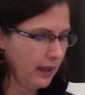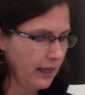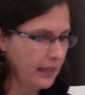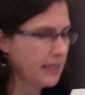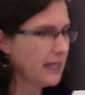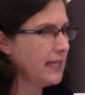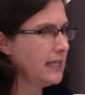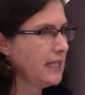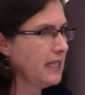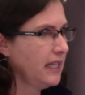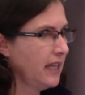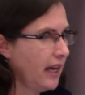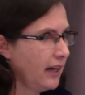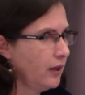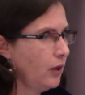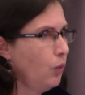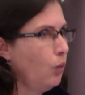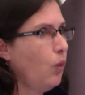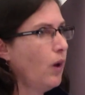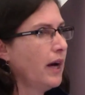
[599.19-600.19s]
in
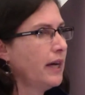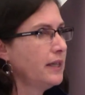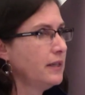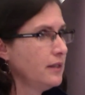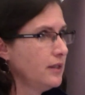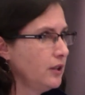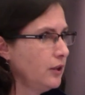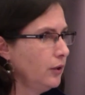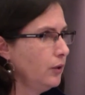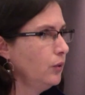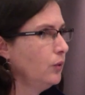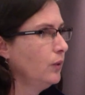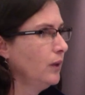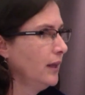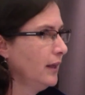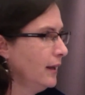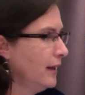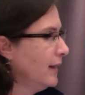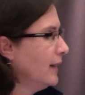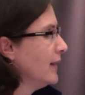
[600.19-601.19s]
1991 to
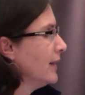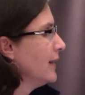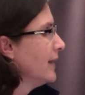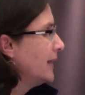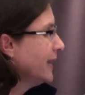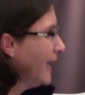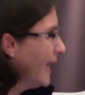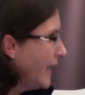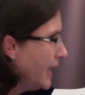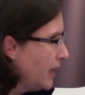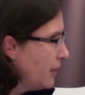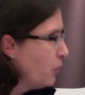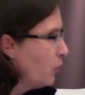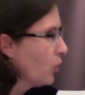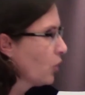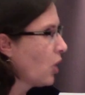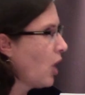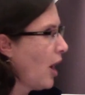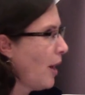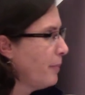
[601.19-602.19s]
let in
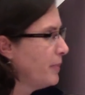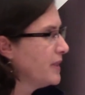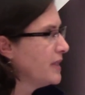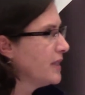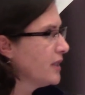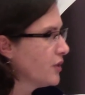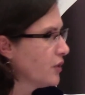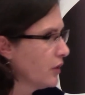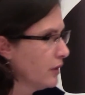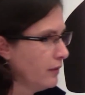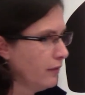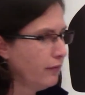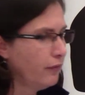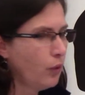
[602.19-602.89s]
more opposition